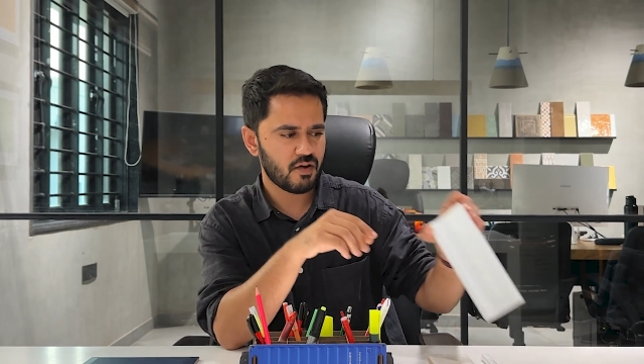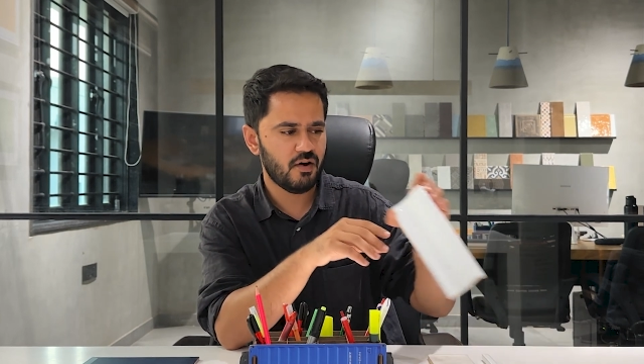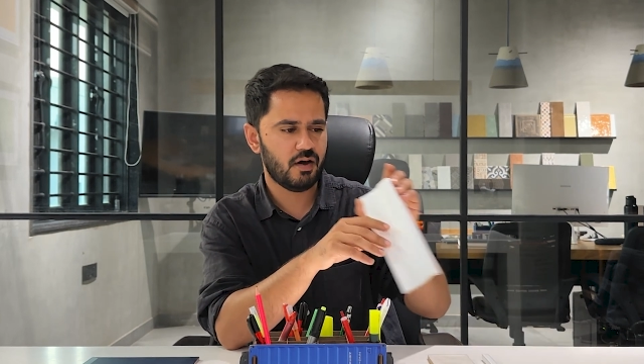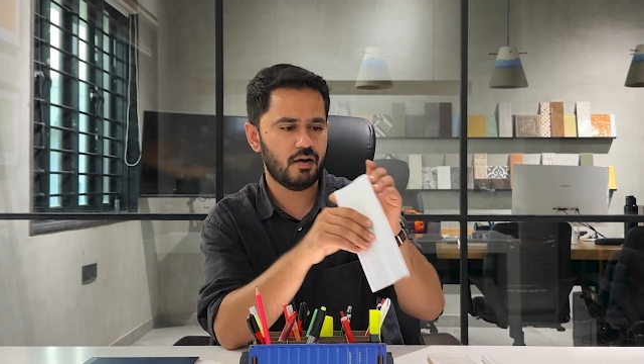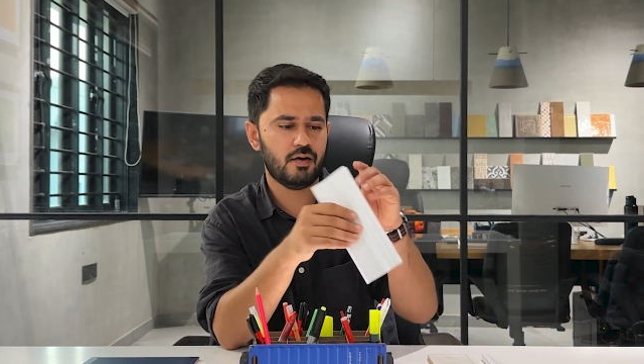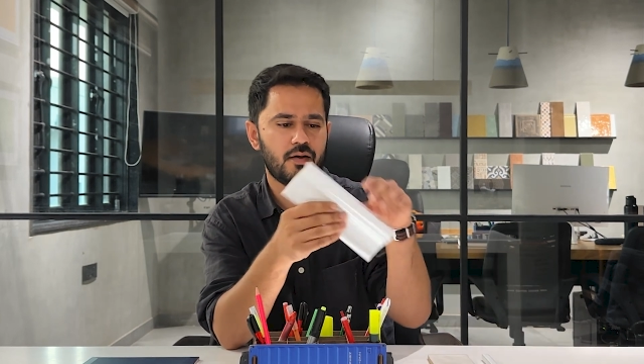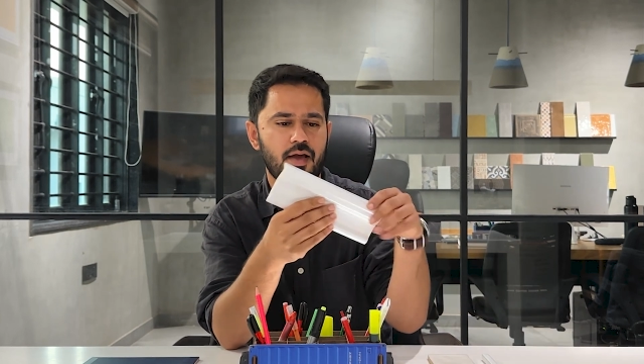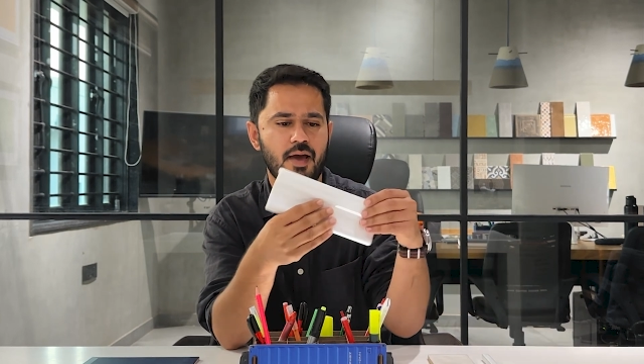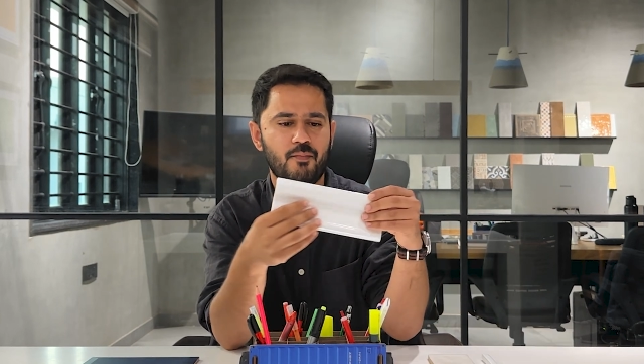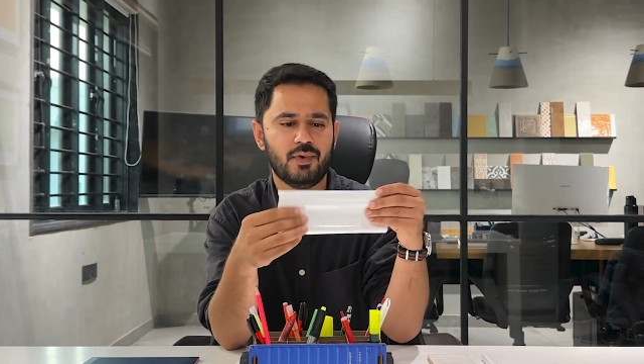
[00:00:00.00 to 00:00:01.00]

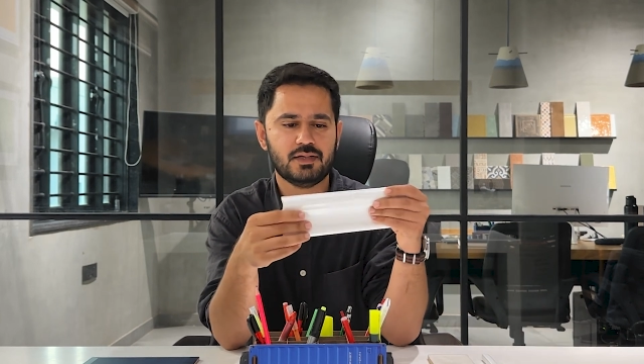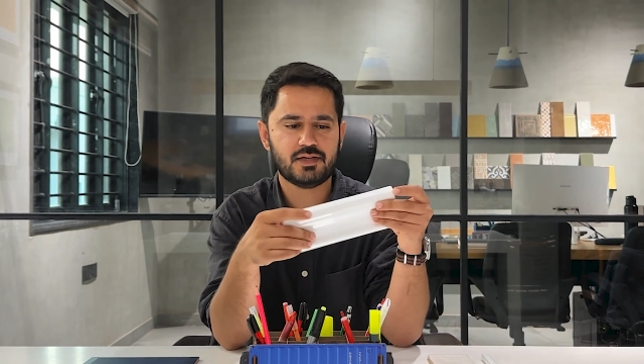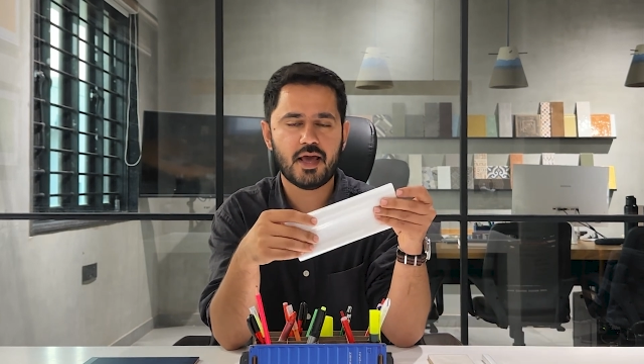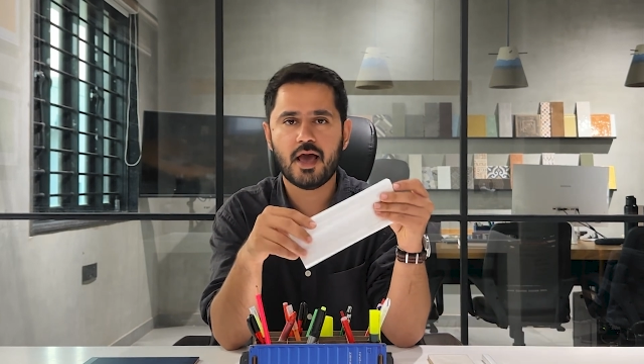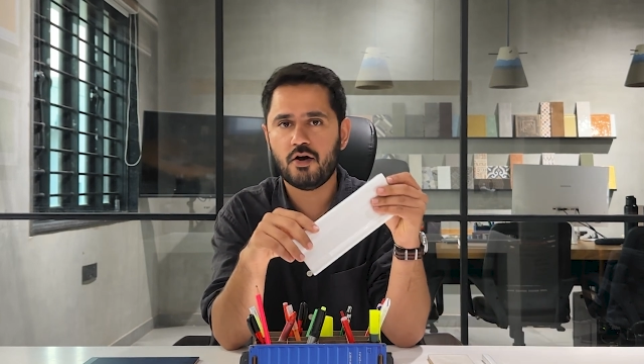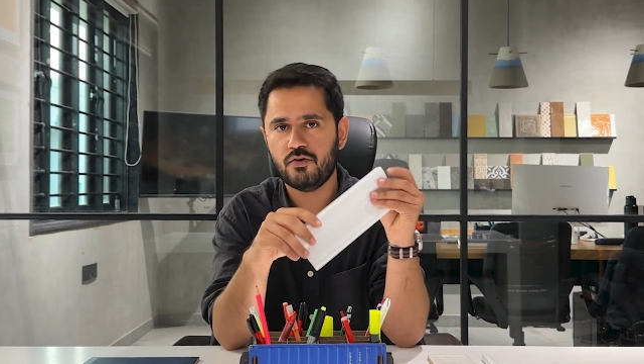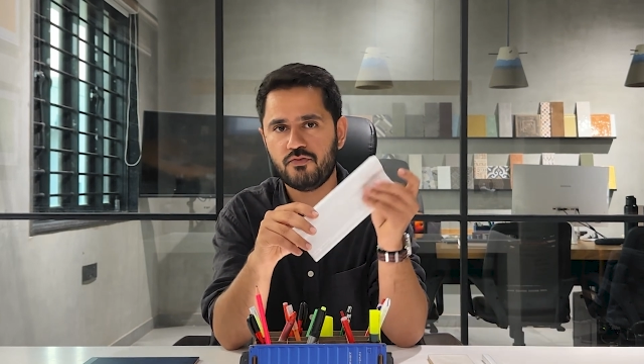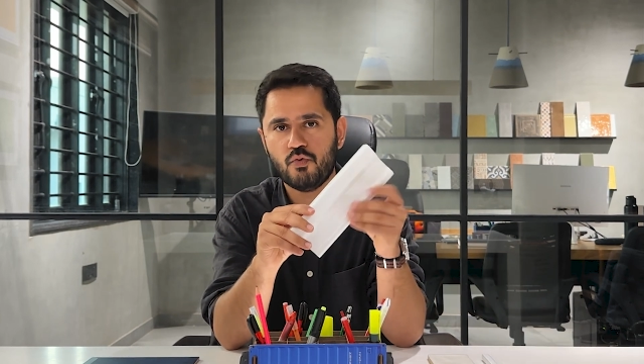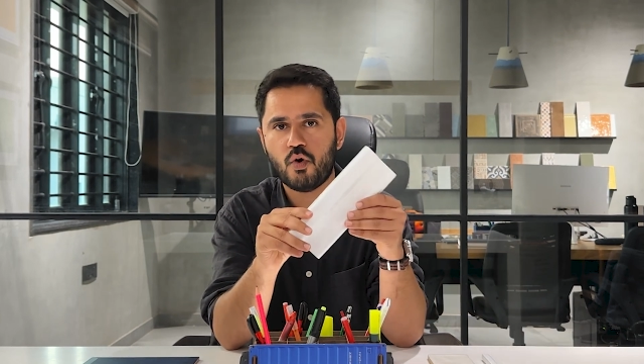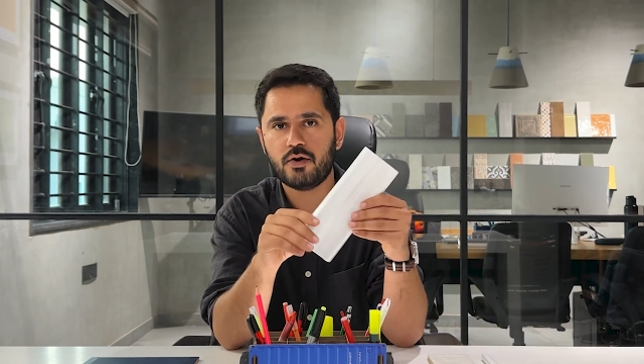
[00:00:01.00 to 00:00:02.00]
a must have if
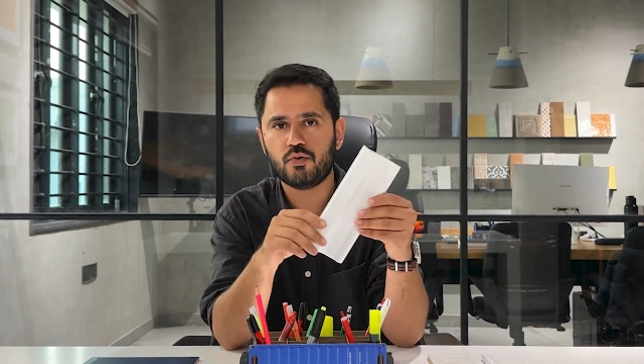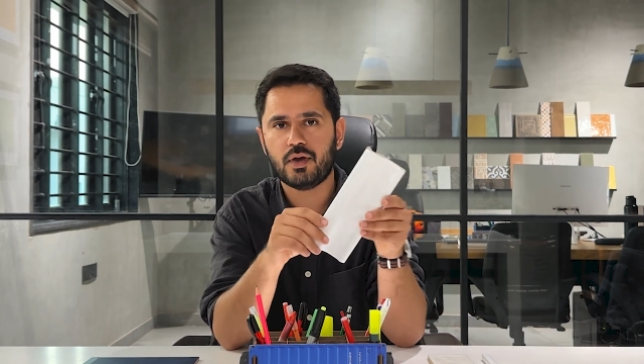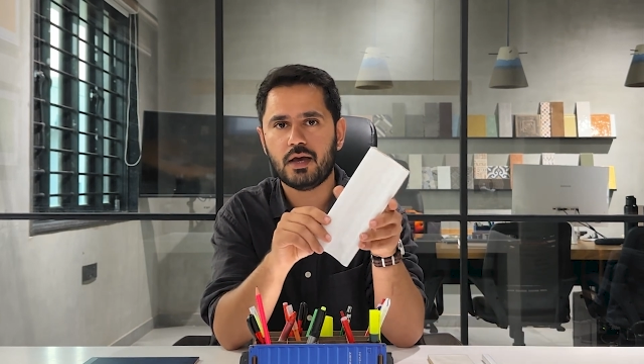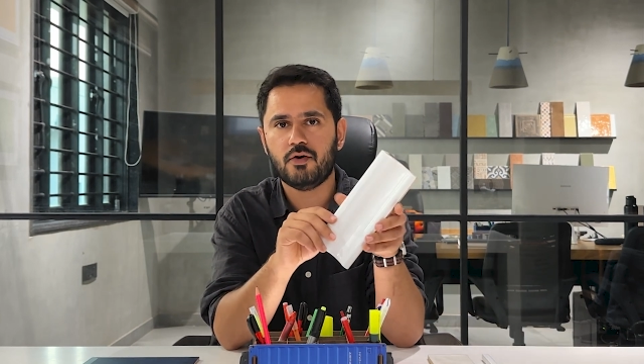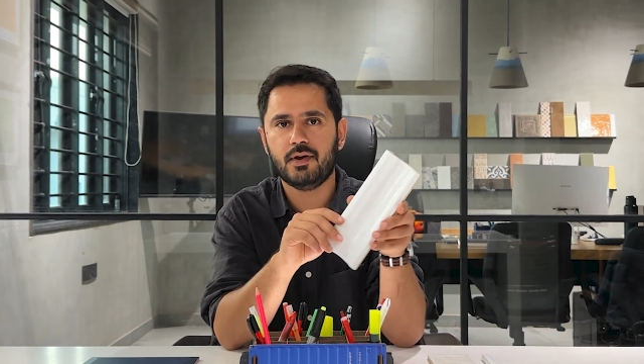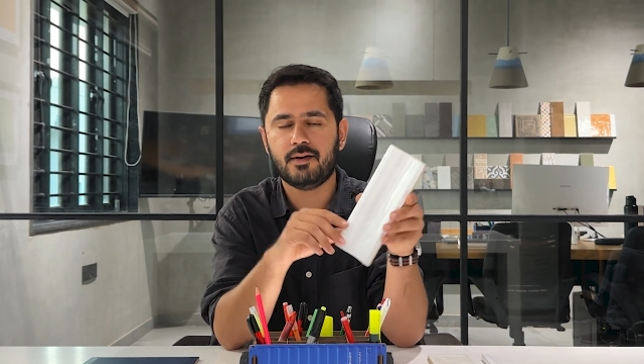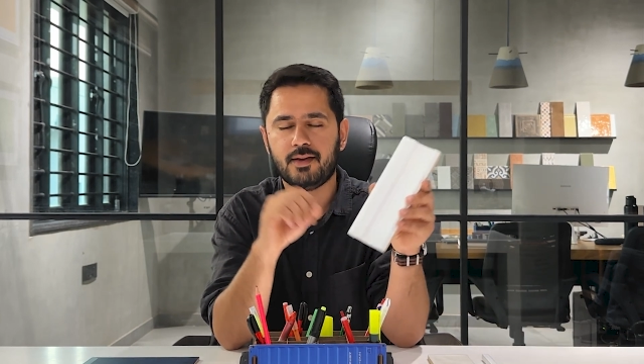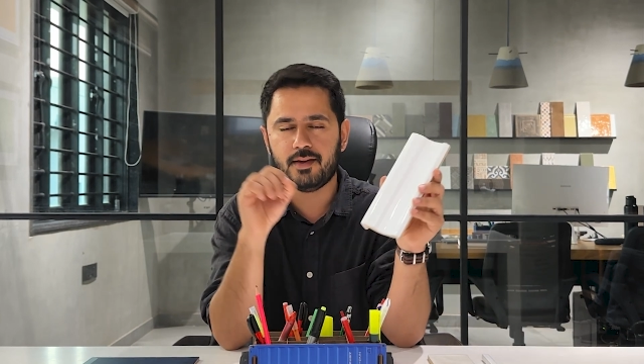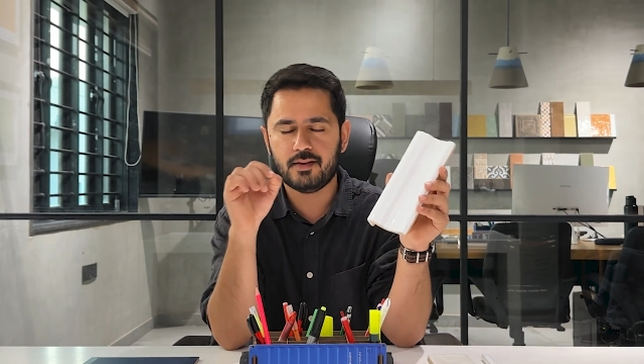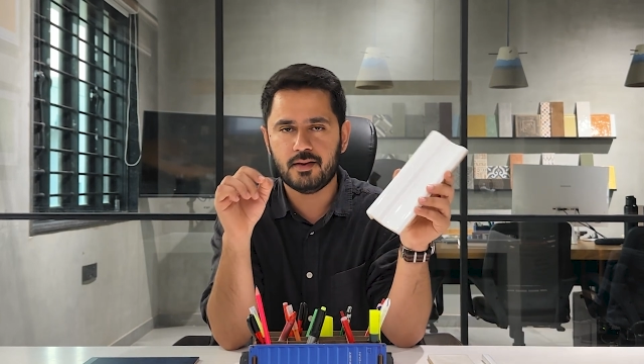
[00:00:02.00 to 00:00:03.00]
you want to have a
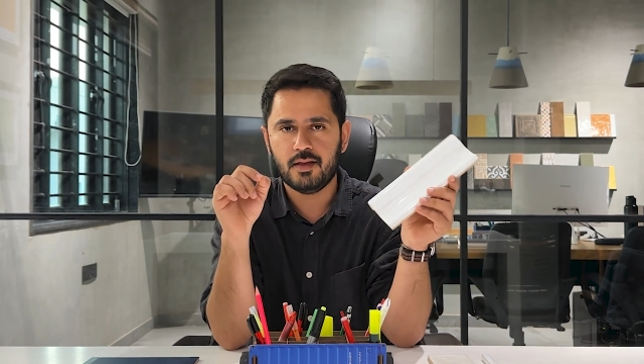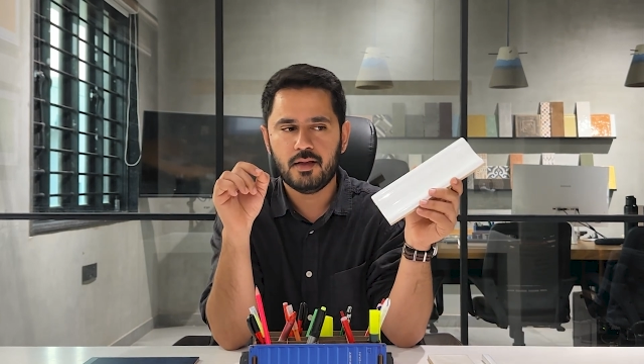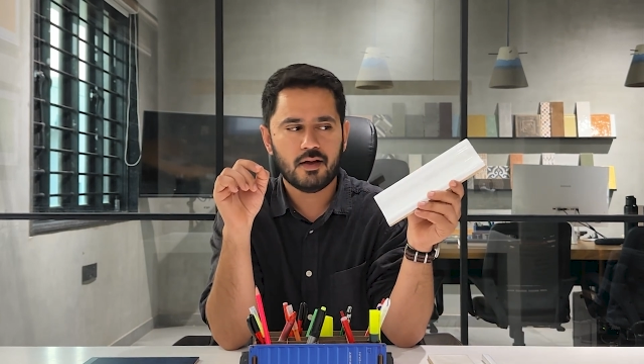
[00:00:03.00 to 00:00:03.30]
real